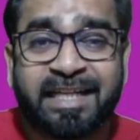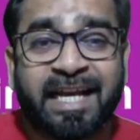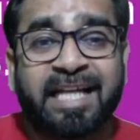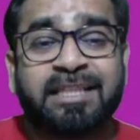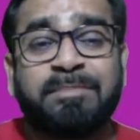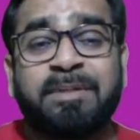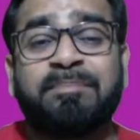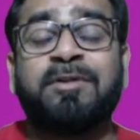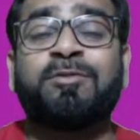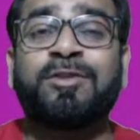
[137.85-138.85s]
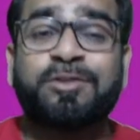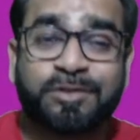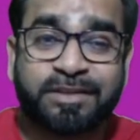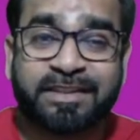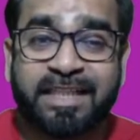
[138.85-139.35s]
and the people who used to
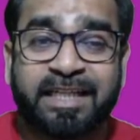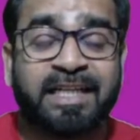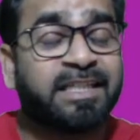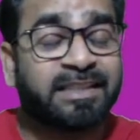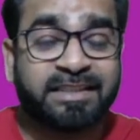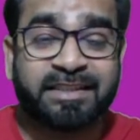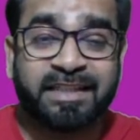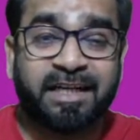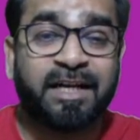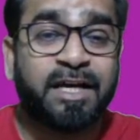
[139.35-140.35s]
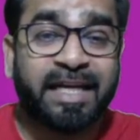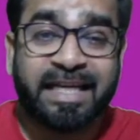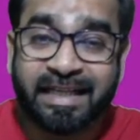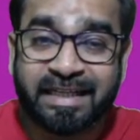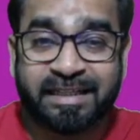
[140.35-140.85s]
stay in the
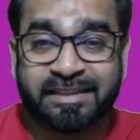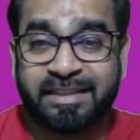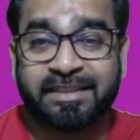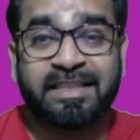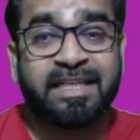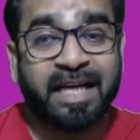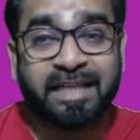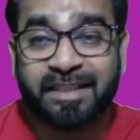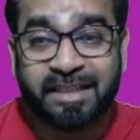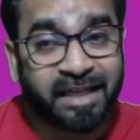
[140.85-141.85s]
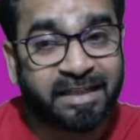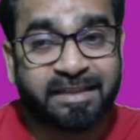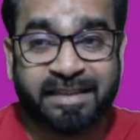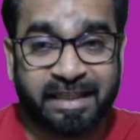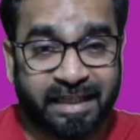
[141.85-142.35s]
hilly region and the
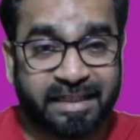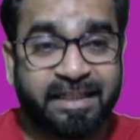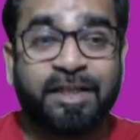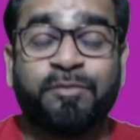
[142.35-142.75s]
rugged terrain